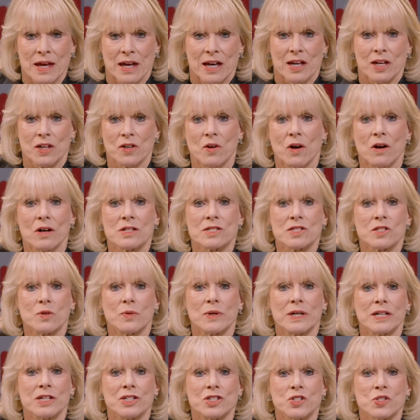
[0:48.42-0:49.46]
It also
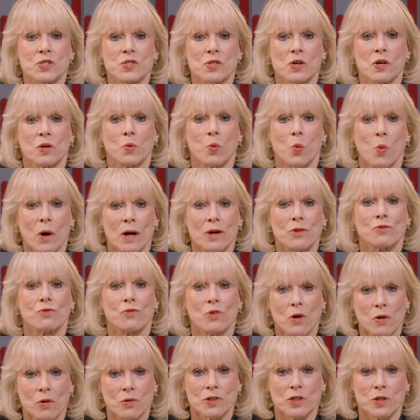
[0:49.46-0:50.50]
hinges on what
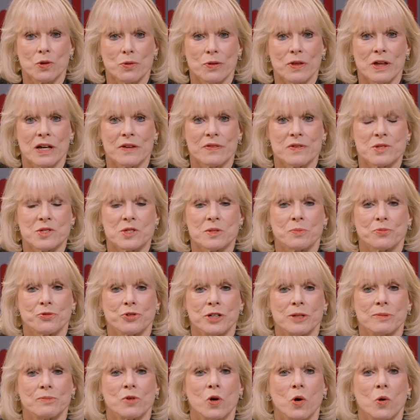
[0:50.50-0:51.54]
role you think the
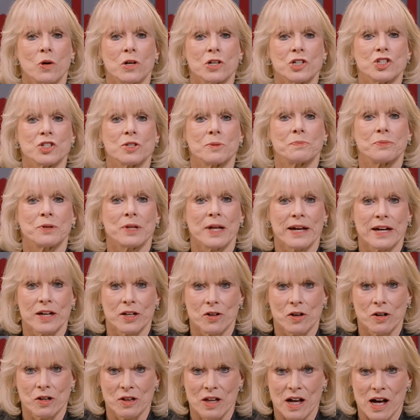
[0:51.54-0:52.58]
Supreme Court should play
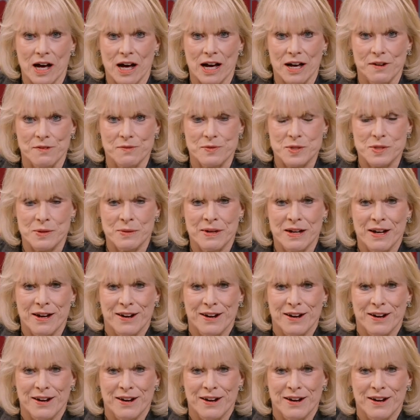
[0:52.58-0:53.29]
in our lives.